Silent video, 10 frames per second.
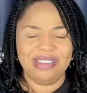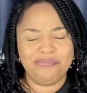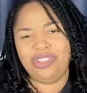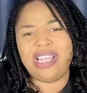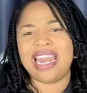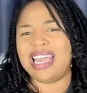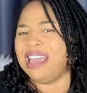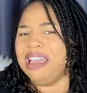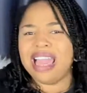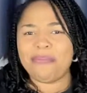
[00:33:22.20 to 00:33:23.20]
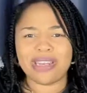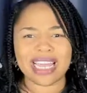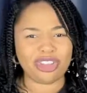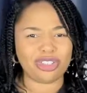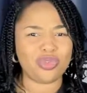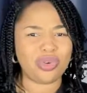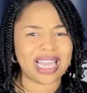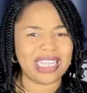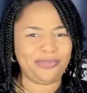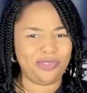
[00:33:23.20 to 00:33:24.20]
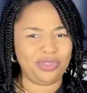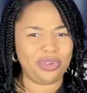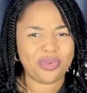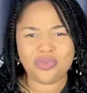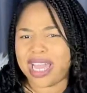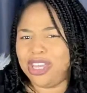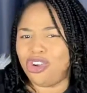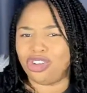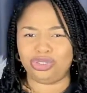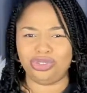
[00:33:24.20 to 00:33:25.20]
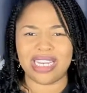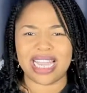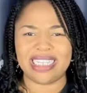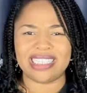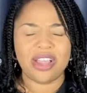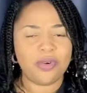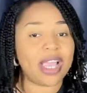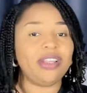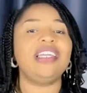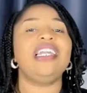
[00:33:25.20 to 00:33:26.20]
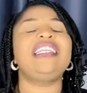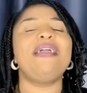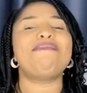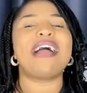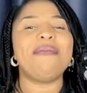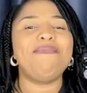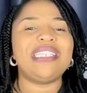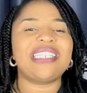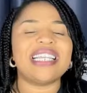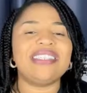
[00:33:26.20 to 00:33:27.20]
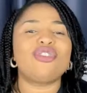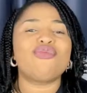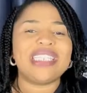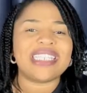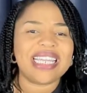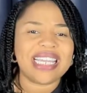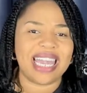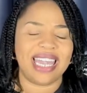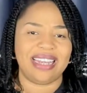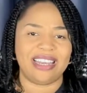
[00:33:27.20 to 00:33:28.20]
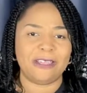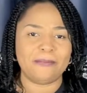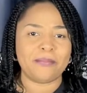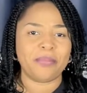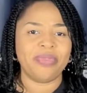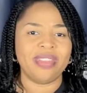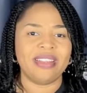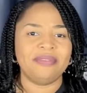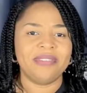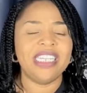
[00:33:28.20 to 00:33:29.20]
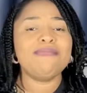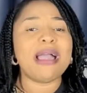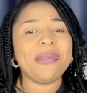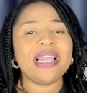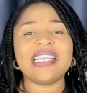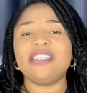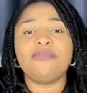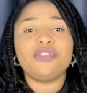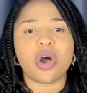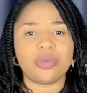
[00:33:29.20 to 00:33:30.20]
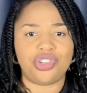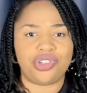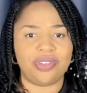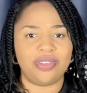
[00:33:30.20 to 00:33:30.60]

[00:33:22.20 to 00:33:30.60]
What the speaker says: But it's not like, yeah, but I just cook night food. Why are you all doing like this? Why? They might be sensory seeking. It might be a sense of touch.